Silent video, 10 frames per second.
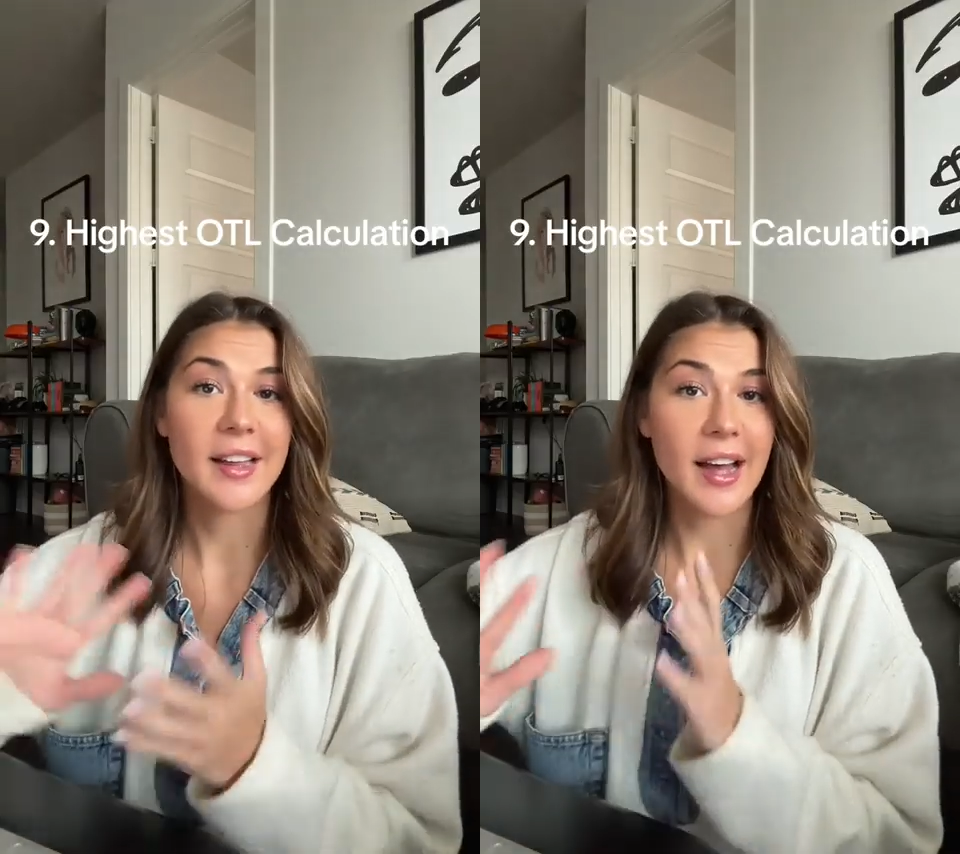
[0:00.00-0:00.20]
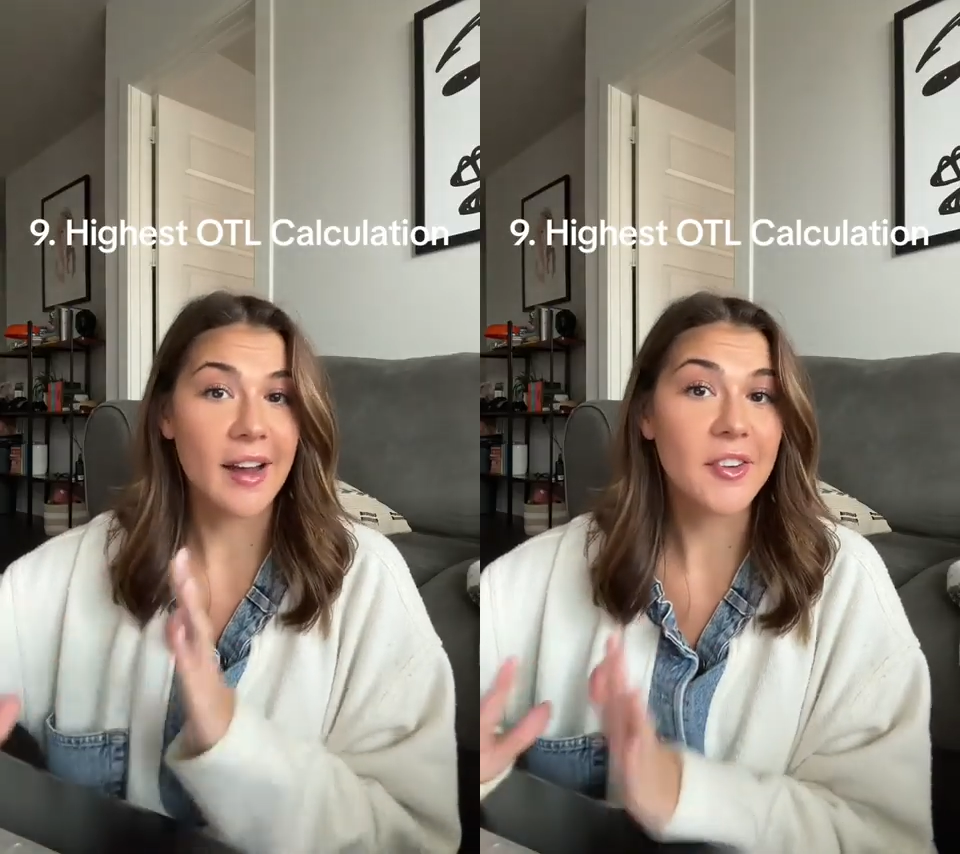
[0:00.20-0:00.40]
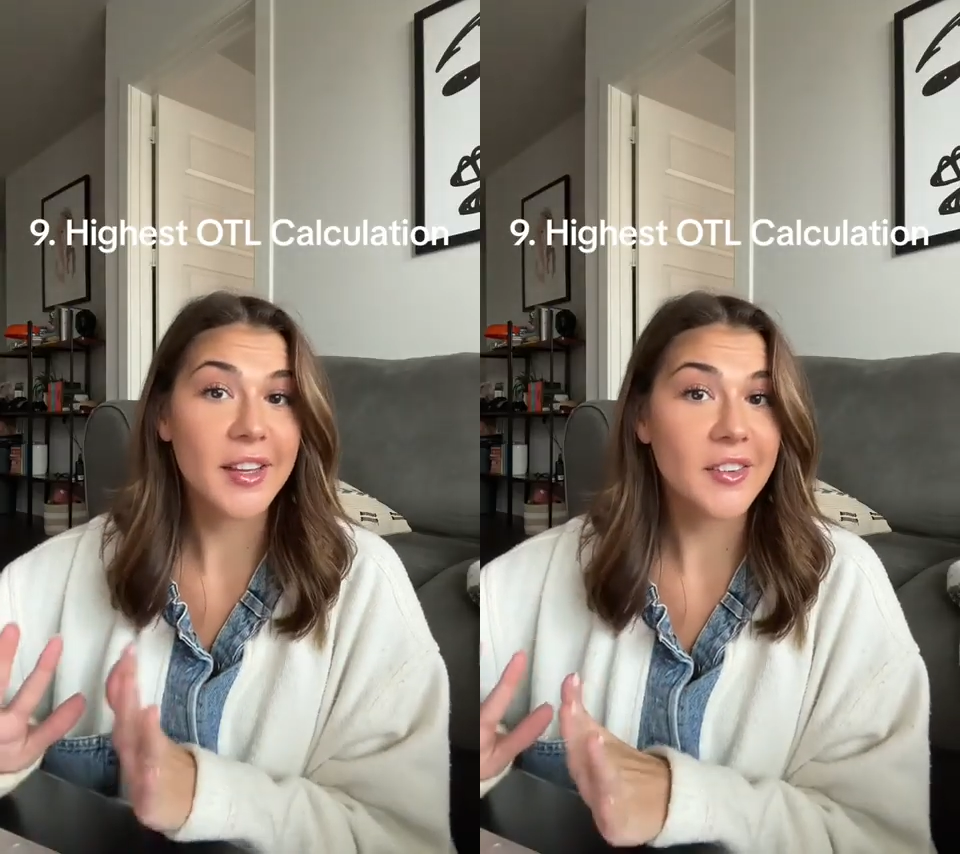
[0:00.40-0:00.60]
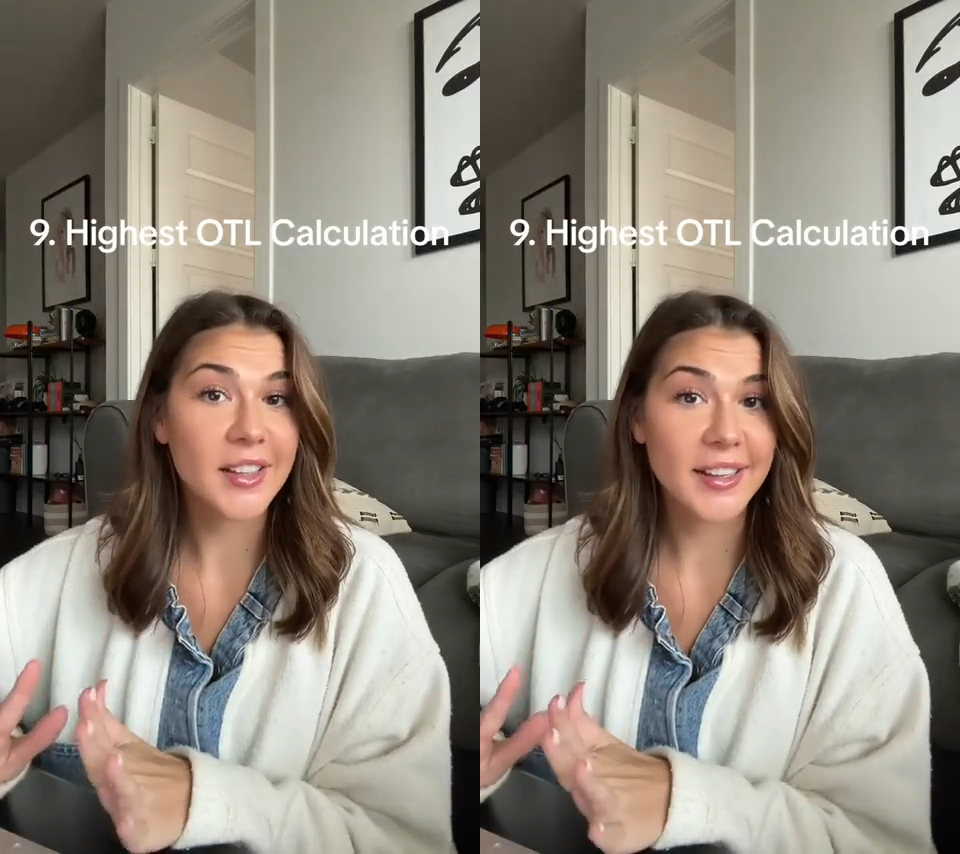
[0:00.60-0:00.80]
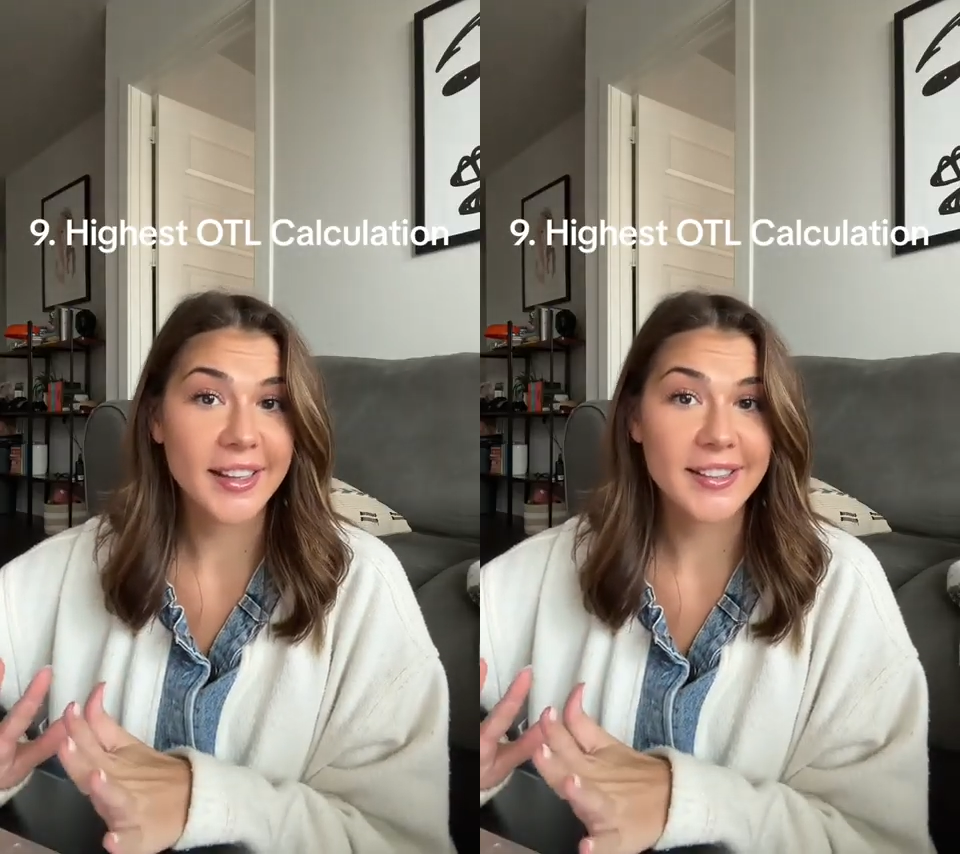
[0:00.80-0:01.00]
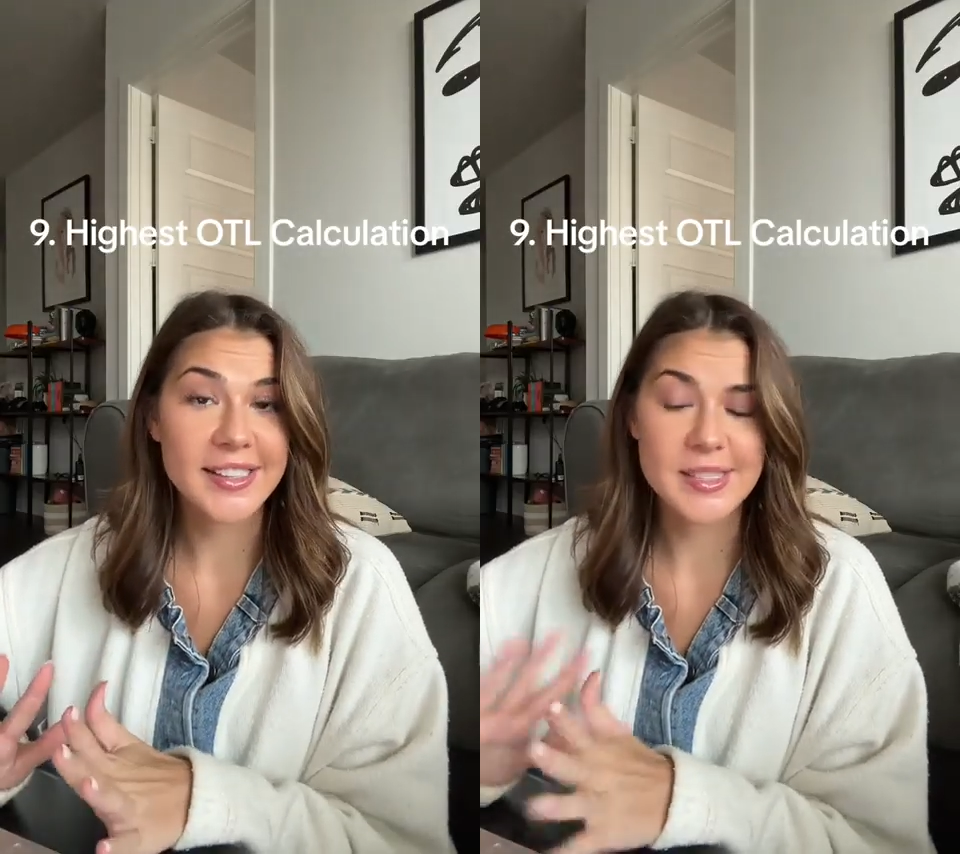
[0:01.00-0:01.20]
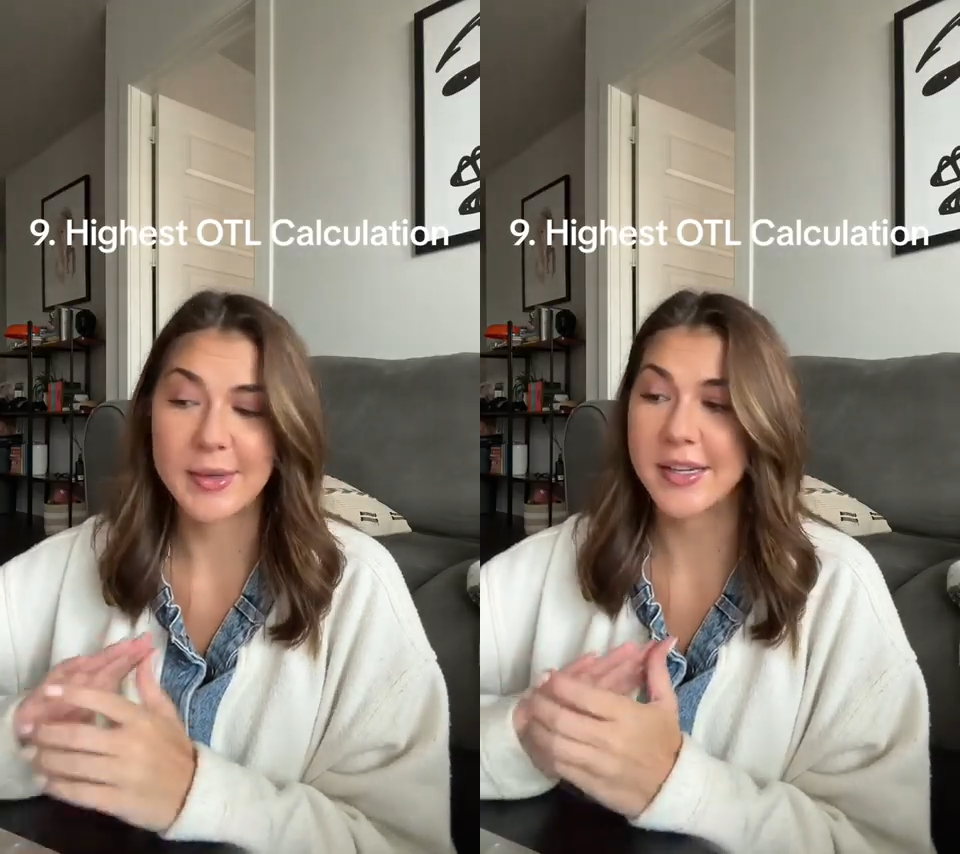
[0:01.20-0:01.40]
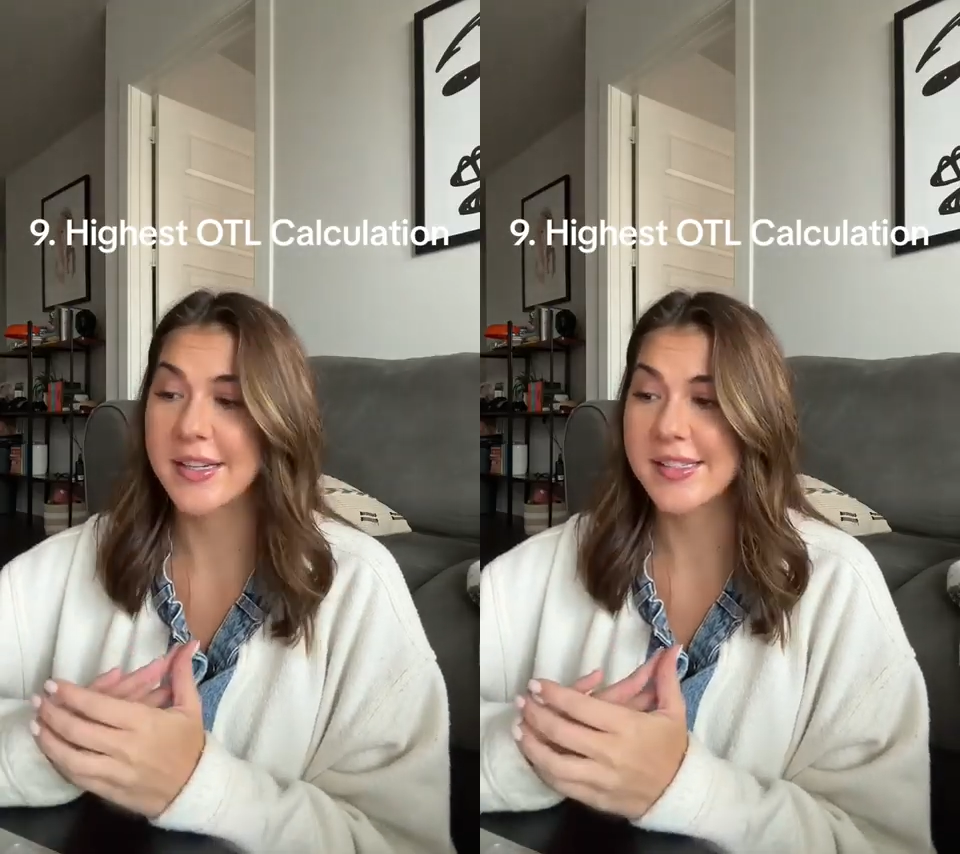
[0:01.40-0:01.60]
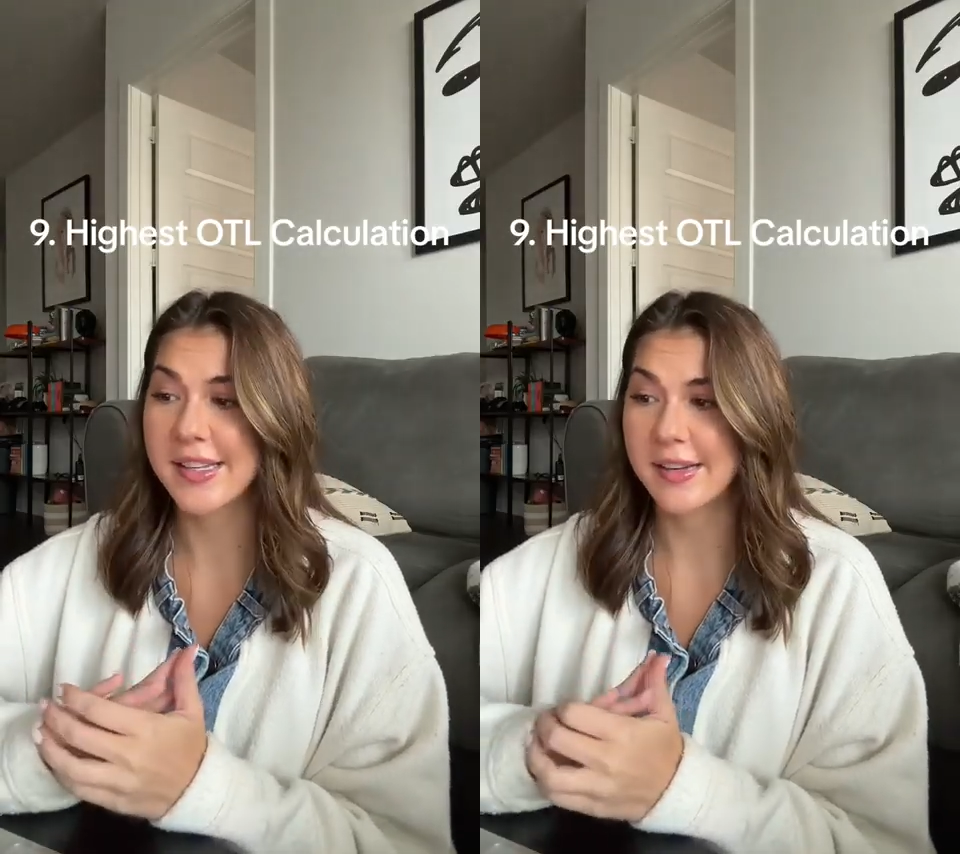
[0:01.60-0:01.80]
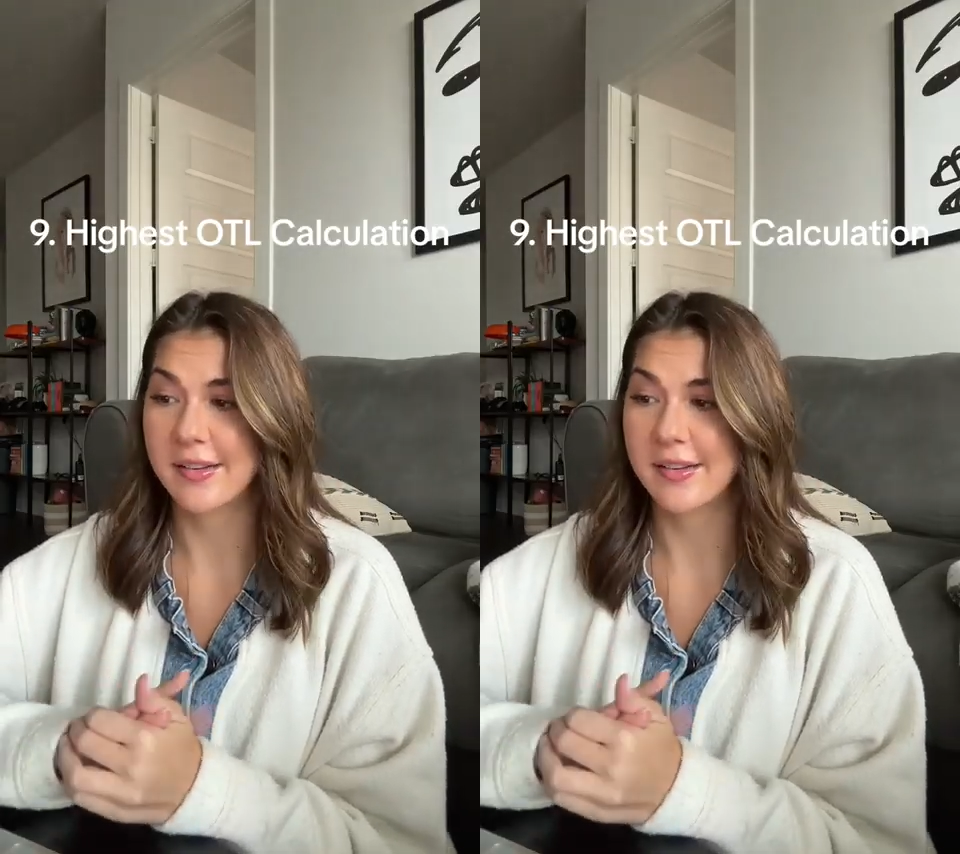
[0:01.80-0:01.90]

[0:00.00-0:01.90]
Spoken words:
I really like this because